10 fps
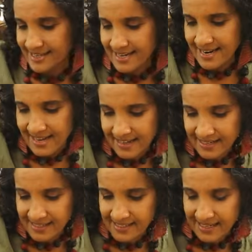
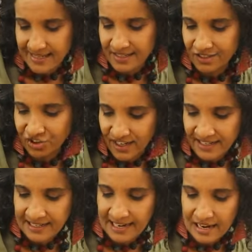nicely,
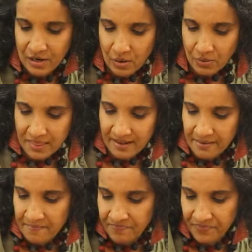gently coat
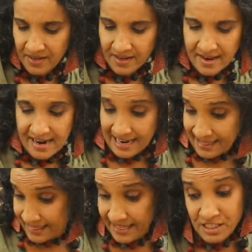them.
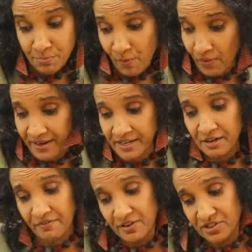At this
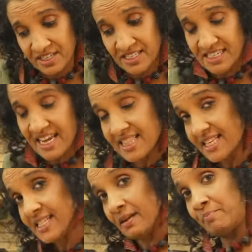point, if you just take
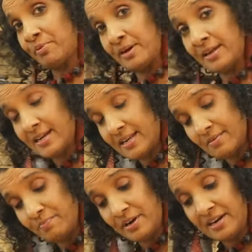this and put it,
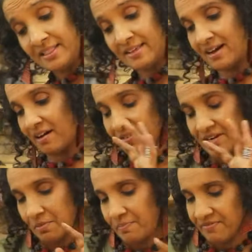put it in the oven,
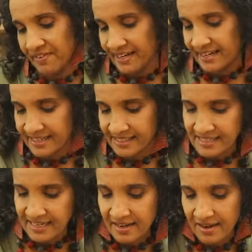it'll be
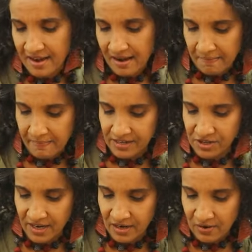fantastic. But
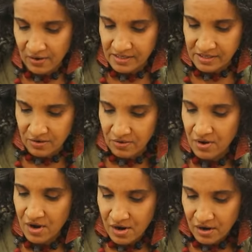you can also
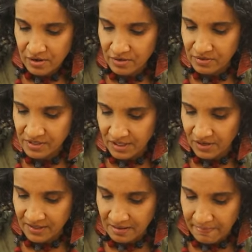roast it
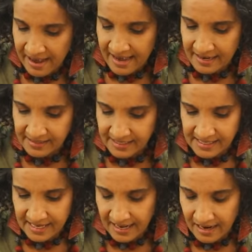on the pan
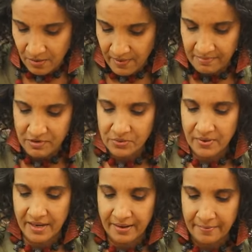just like how I'm
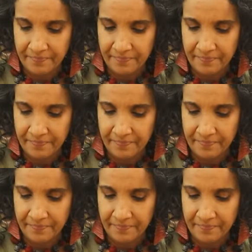doing.